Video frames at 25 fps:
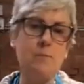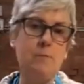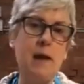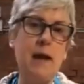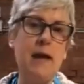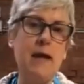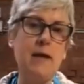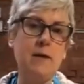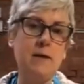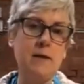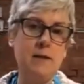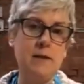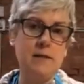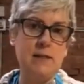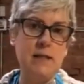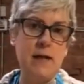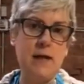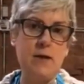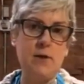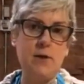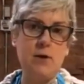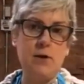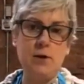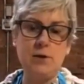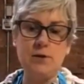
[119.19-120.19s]
into the
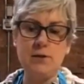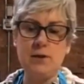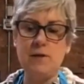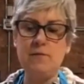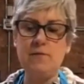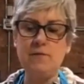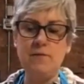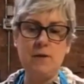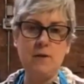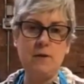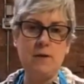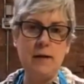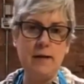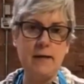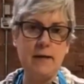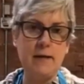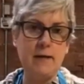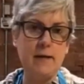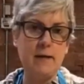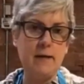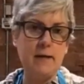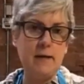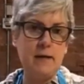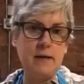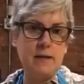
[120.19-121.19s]
paint container, because I
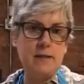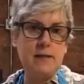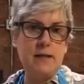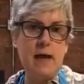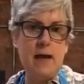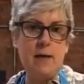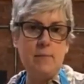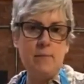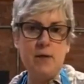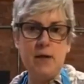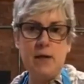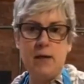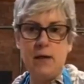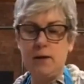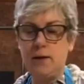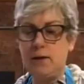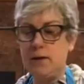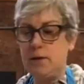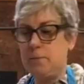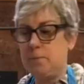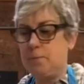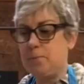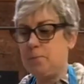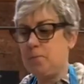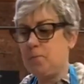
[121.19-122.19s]
feel like it can
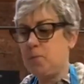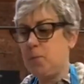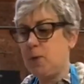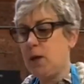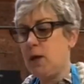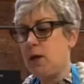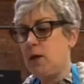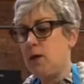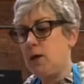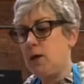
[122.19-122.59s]
contaminate it.